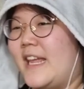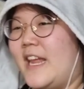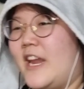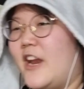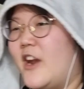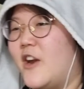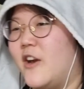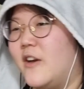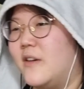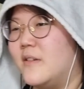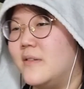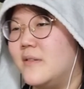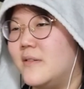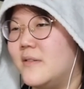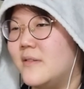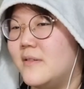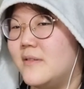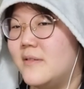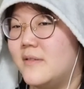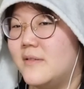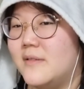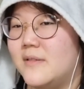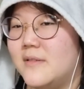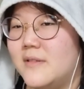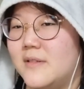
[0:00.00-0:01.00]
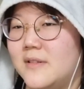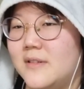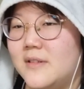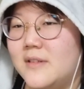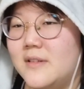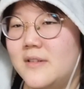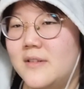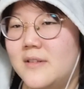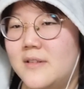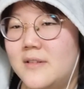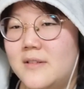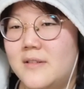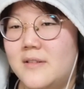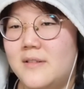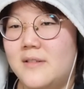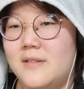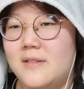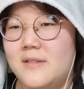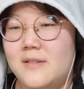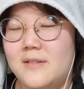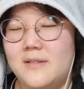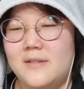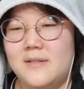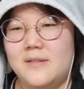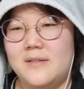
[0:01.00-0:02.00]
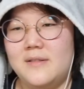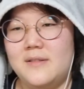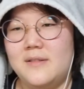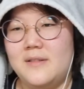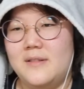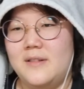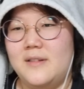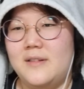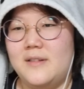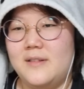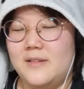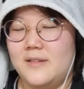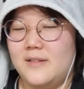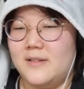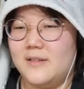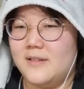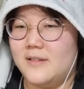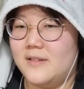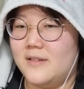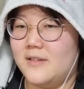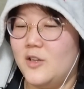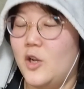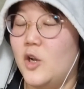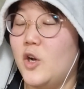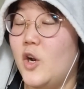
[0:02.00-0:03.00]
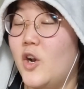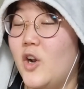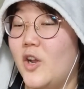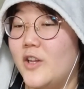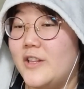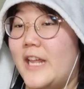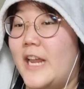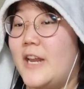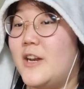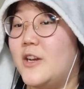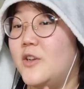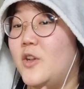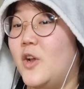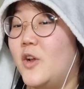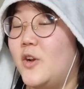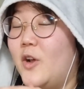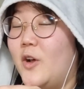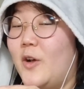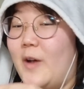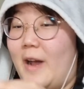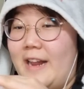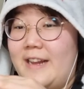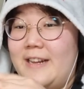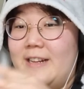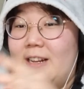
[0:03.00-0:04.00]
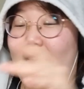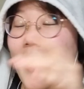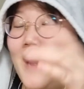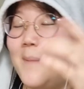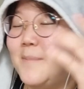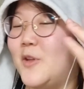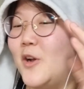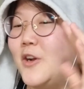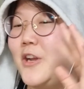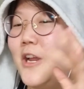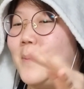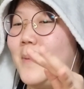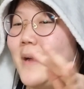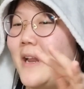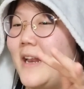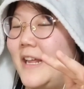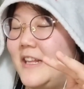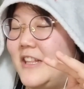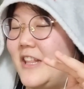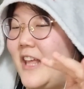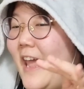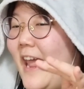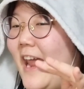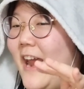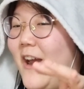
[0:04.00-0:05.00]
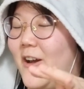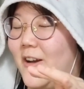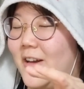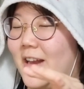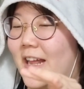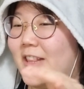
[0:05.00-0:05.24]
His hair. Older brother look exactly like Mikey. Like they look the no, same. No, They're no, like they, literally no, no. the same guy. I'm talking about like the hair.